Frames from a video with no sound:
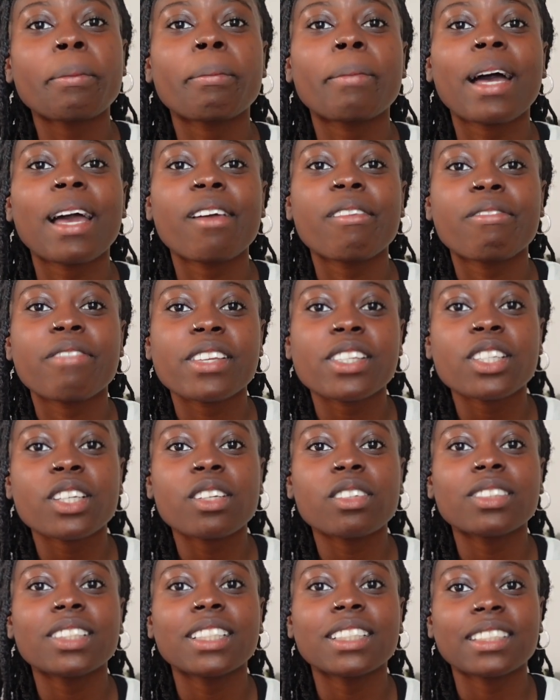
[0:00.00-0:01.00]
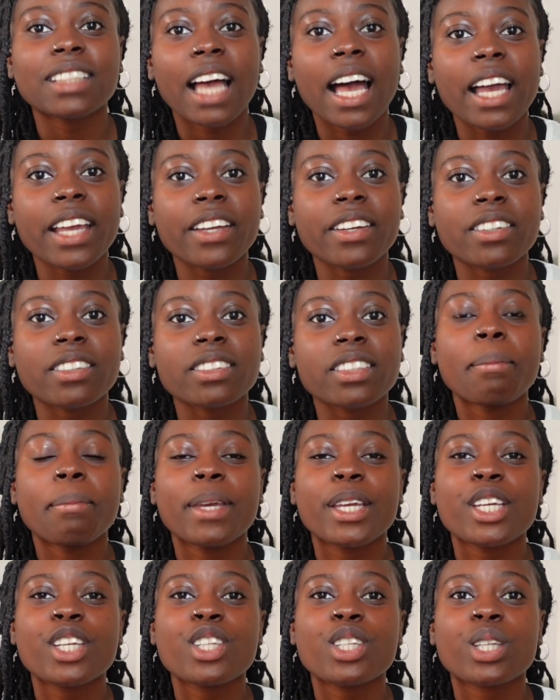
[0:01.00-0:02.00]
my physical desires and
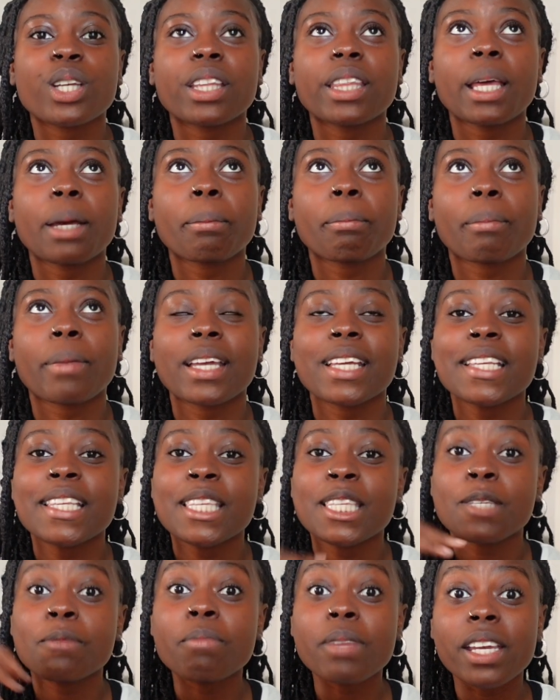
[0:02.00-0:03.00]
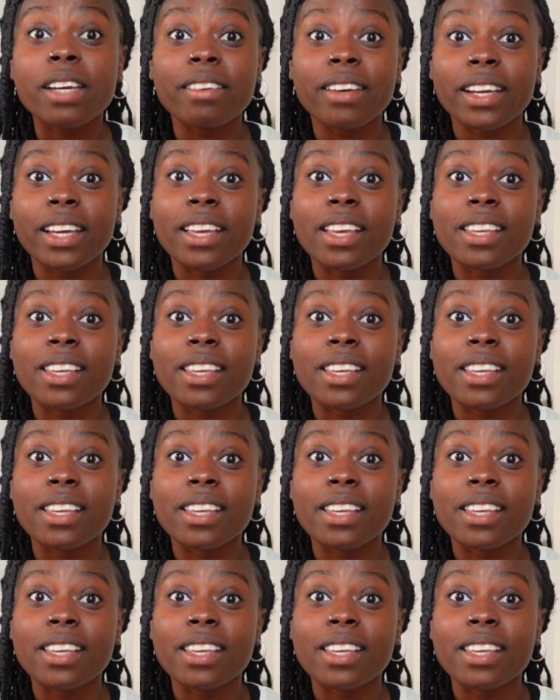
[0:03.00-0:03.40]
making sure that my spirit